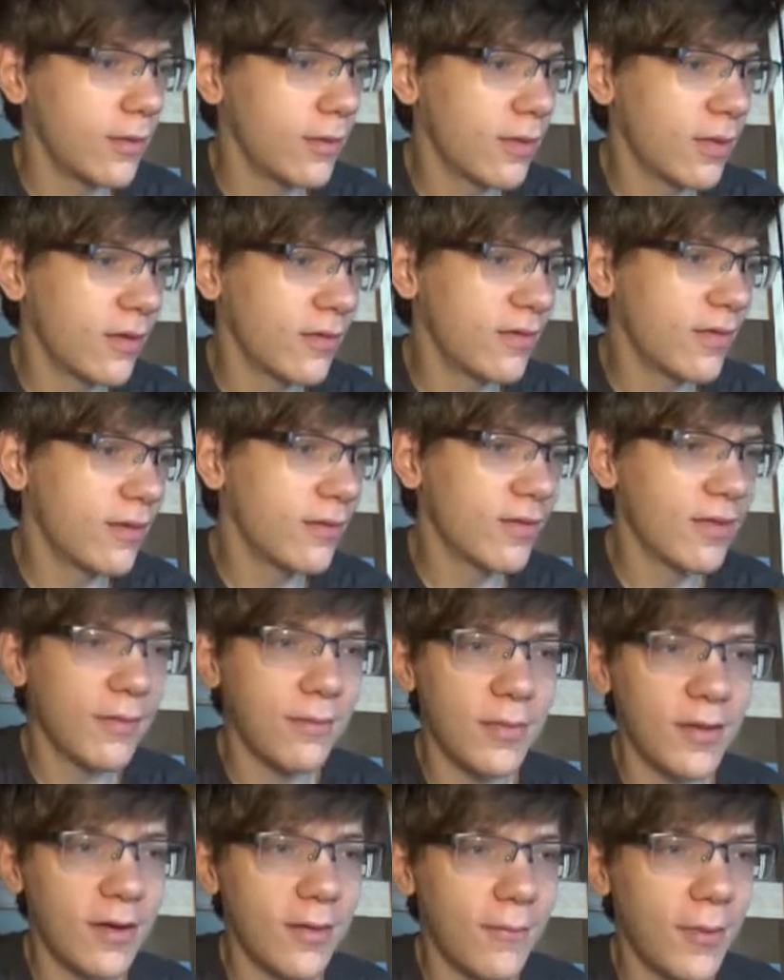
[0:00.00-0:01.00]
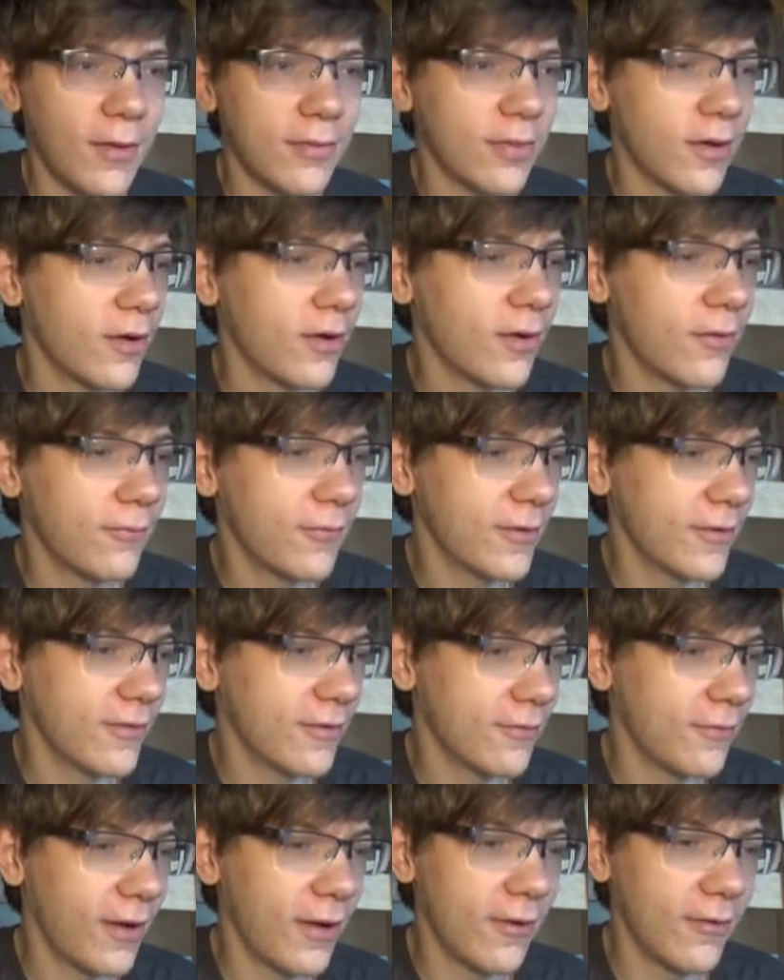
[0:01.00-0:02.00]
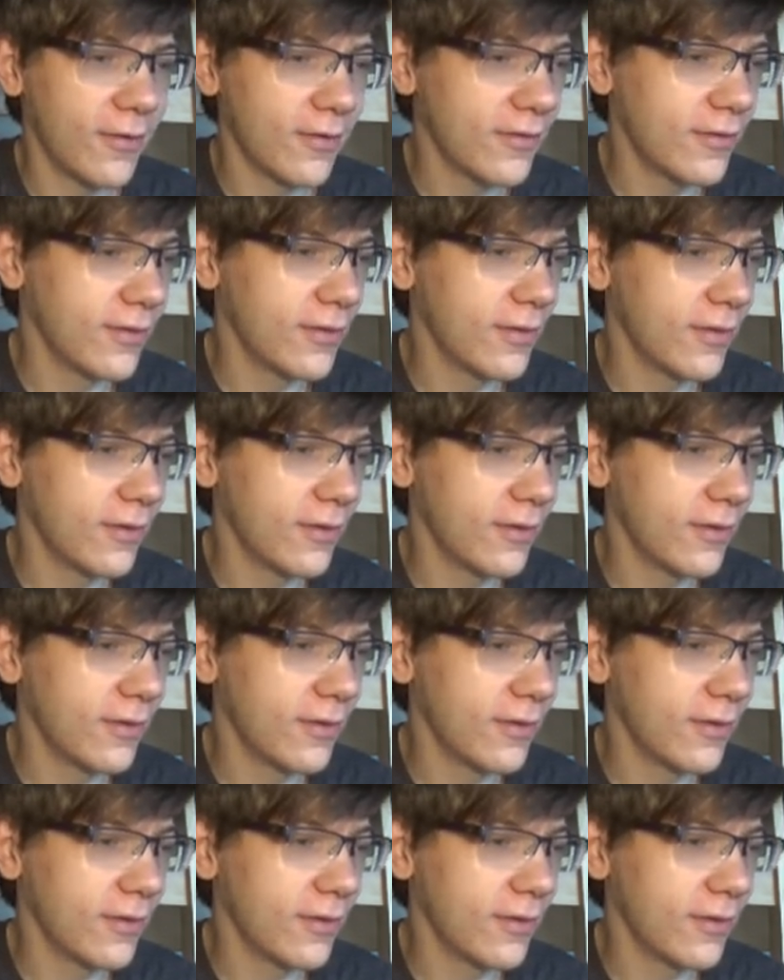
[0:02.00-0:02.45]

They said something about the herpes virus in